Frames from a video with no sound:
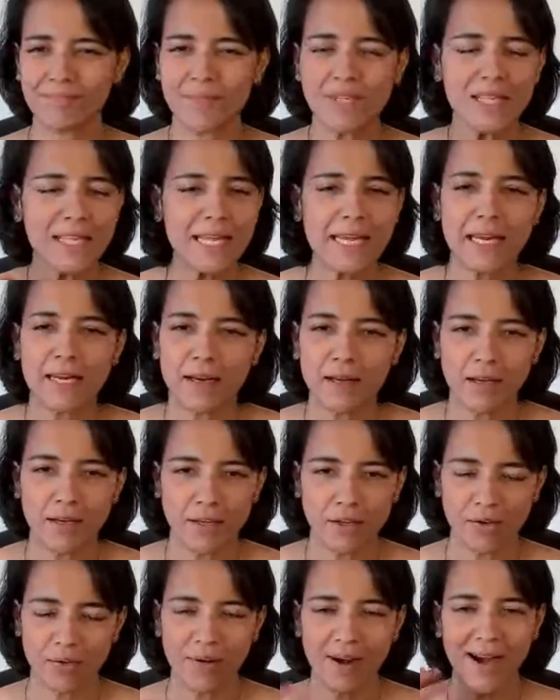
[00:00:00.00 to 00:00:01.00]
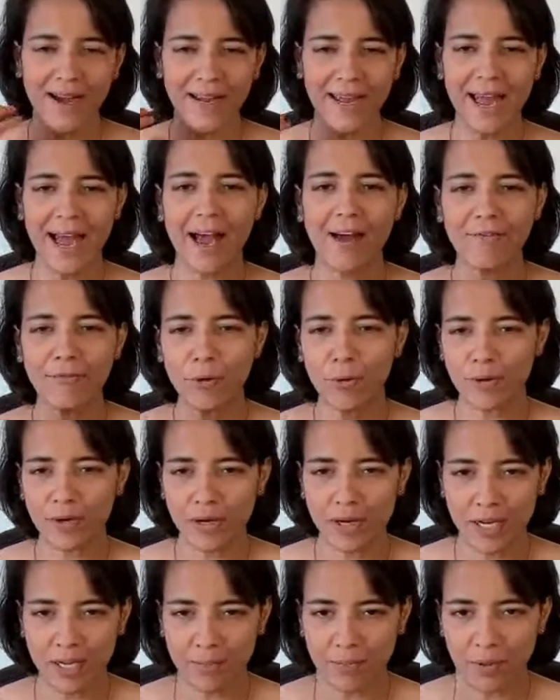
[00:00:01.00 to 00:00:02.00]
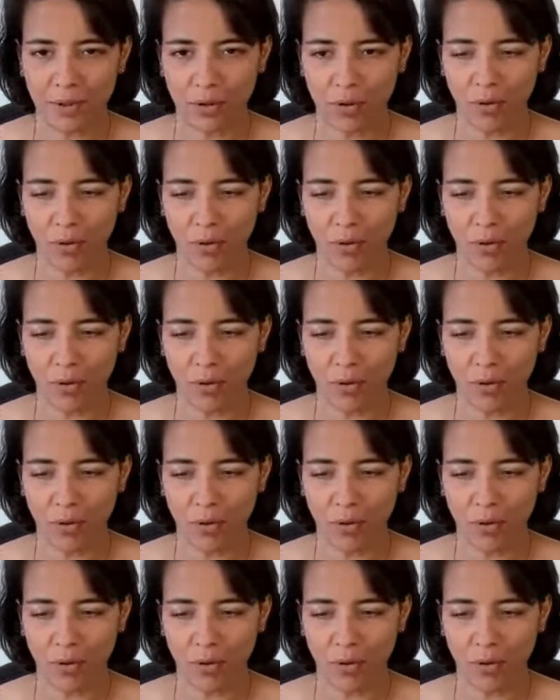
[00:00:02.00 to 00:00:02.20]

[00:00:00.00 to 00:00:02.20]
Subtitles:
need, I have got a deeper